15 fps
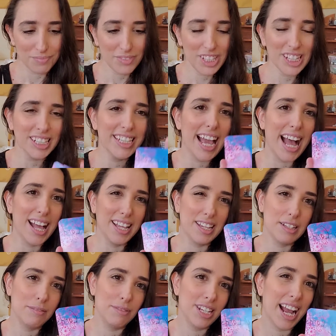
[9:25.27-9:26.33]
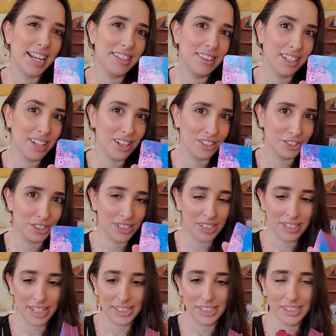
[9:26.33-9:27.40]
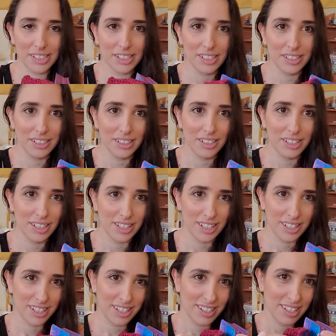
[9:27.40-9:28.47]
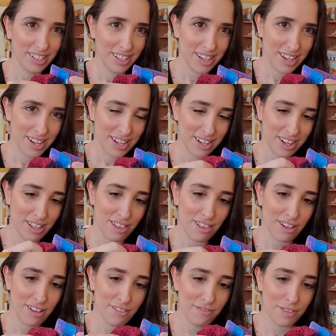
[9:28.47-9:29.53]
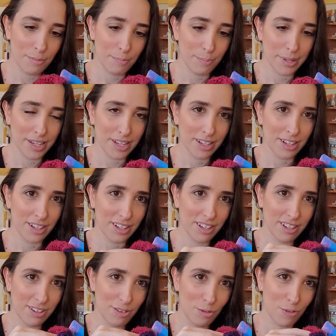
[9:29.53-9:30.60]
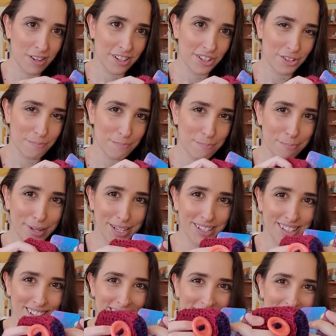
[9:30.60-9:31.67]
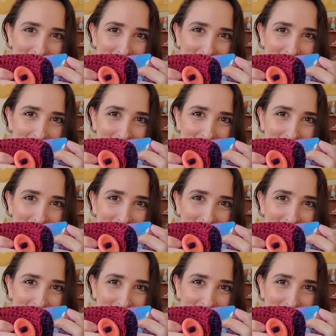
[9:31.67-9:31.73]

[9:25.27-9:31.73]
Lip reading: yeah, it tied the colors in nicely. And I love the big orange button.